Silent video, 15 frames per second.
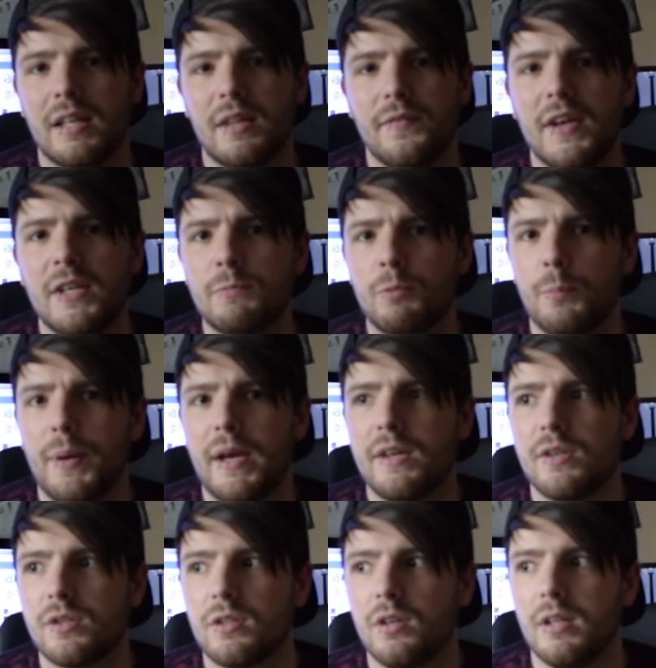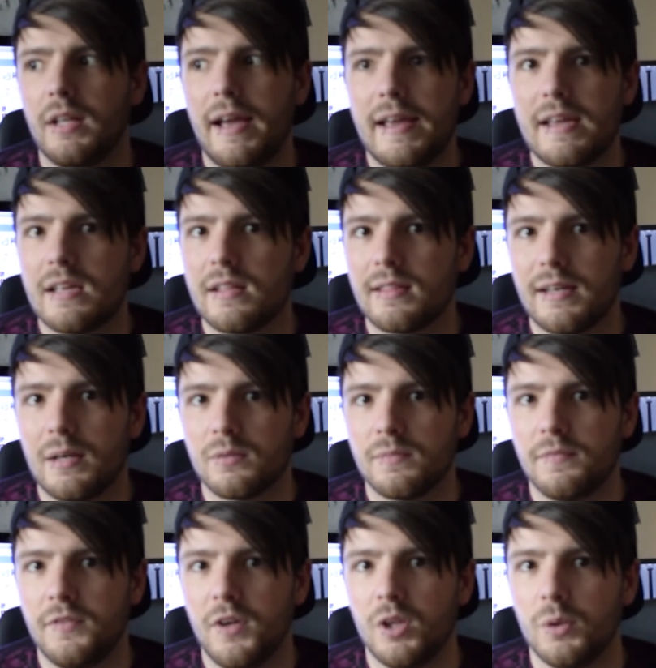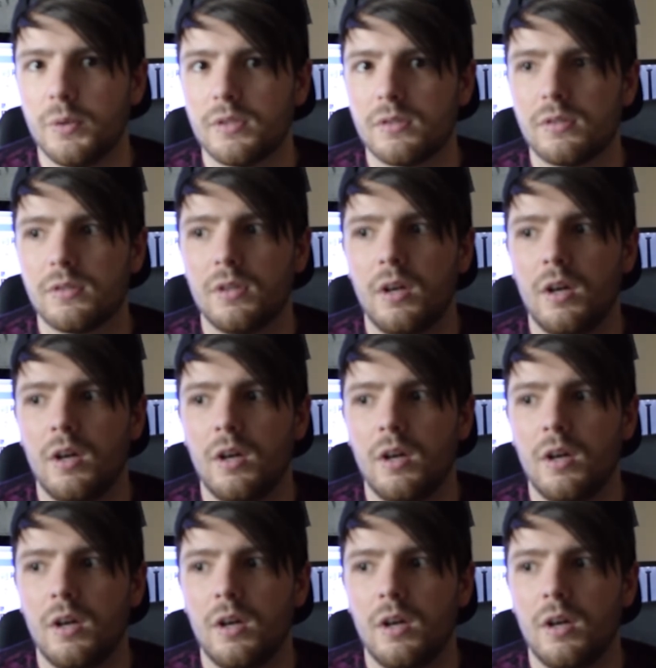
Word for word: Like the Facebook page has got like 18,000 followers